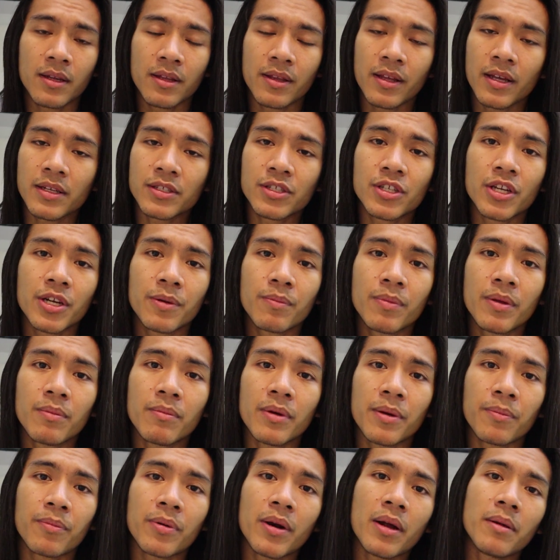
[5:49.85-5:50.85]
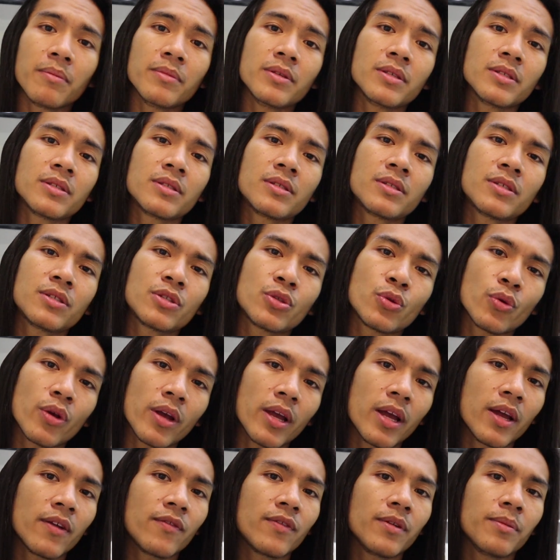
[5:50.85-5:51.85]
That's gonna be my promise to
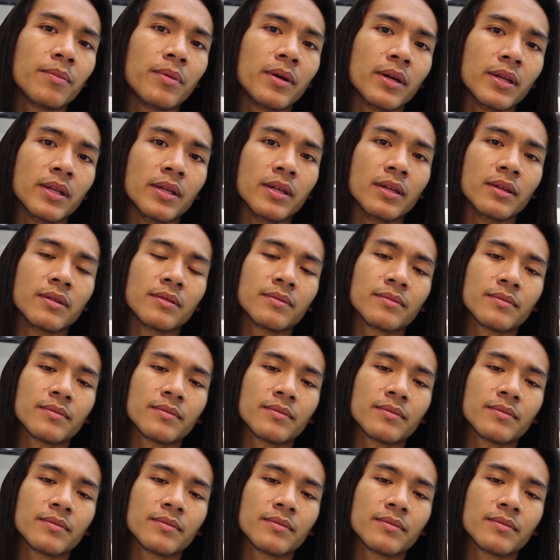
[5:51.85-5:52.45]
everybody,